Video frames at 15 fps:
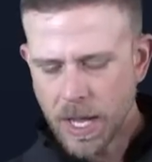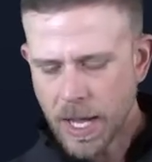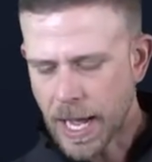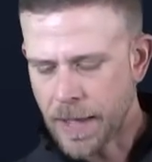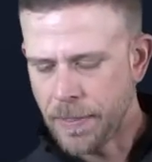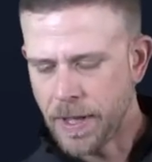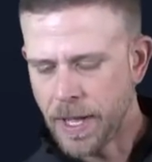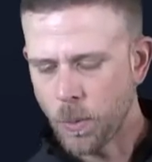
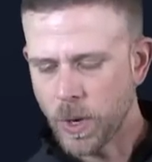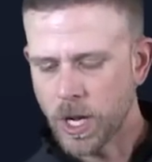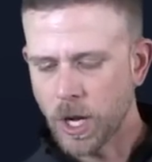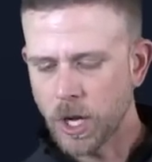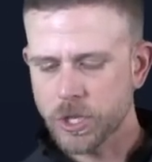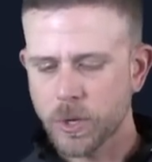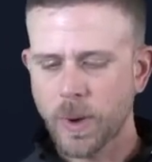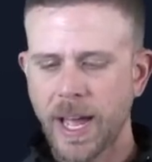And then we
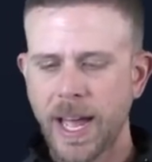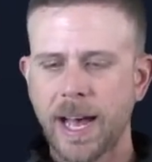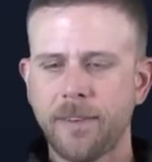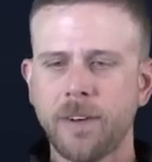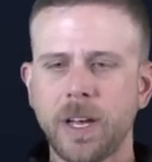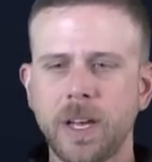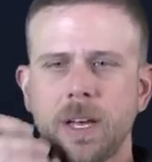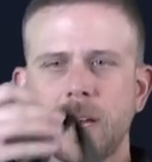also
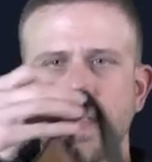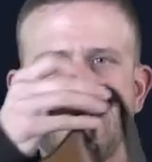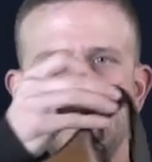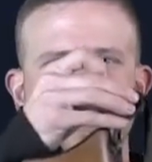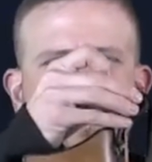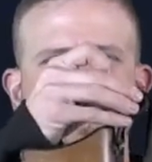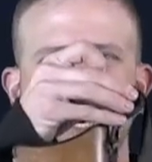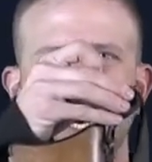have
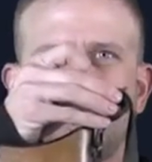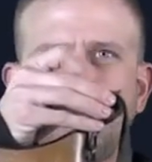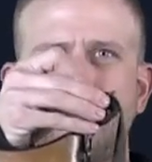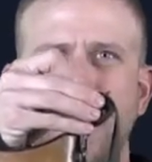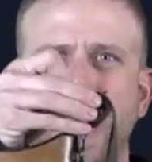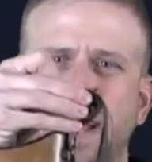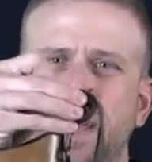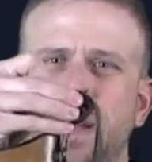this buckle
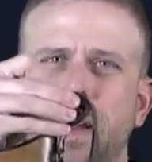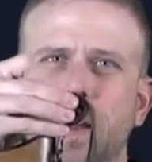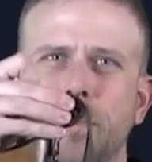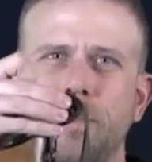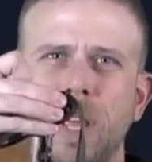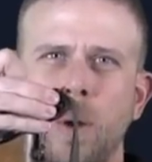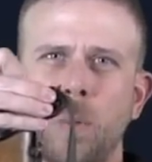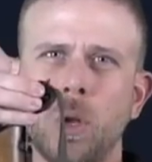back
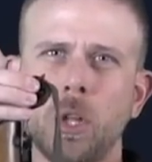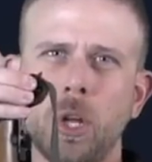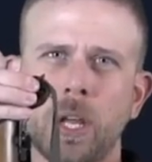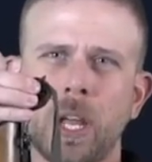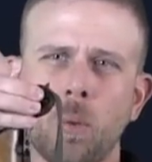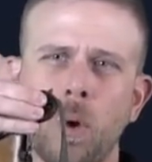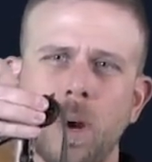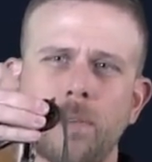here. And we'll
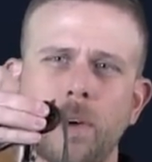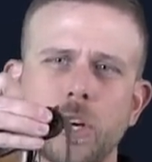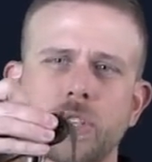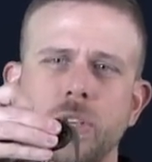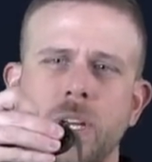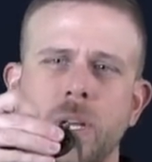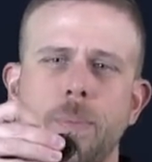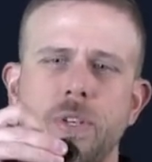look in one of our
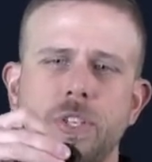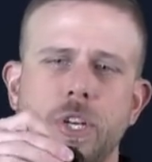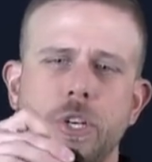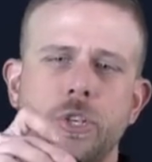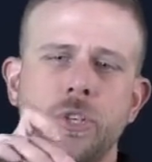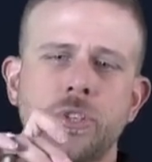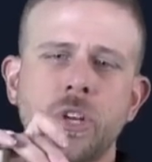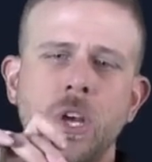sling
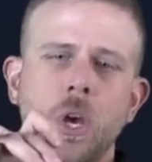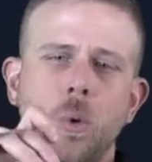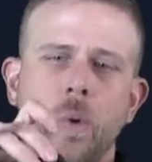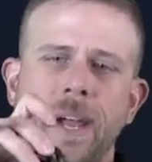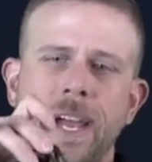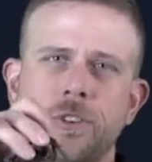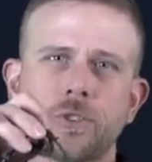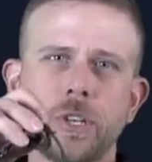positions.
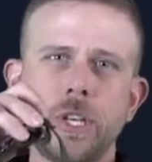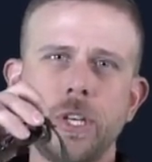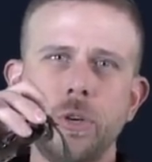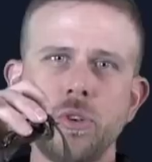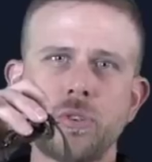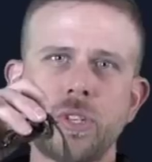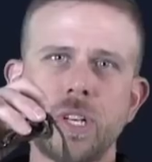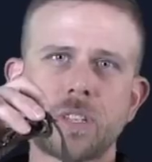We actually
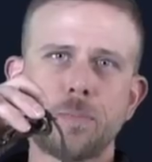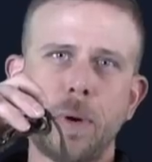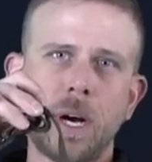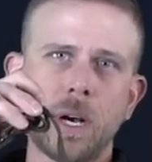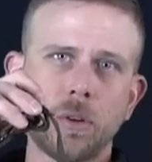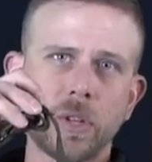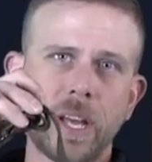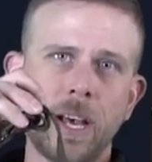use this
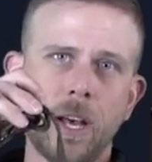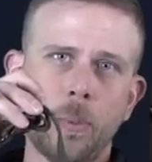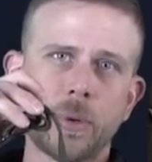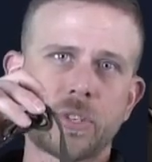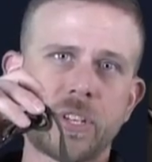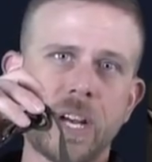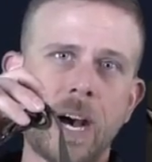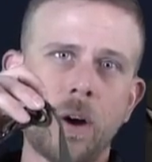buckle to help
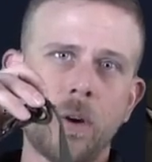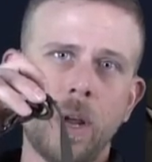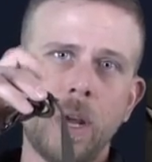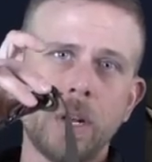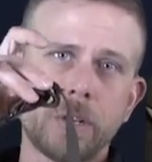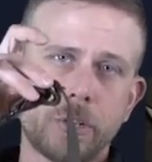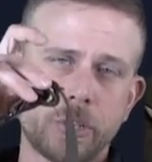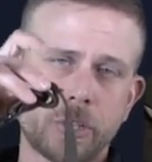us out
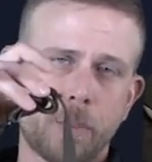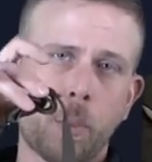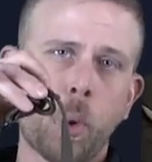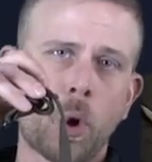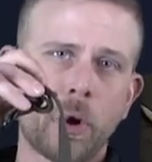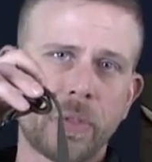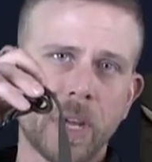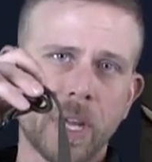to
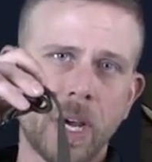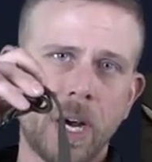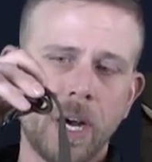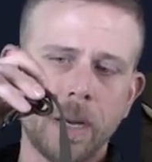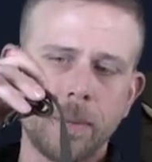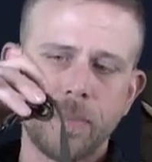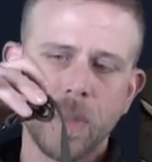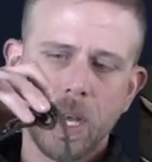support the
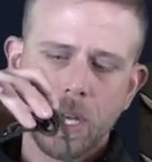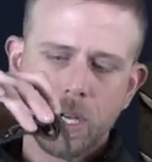gun.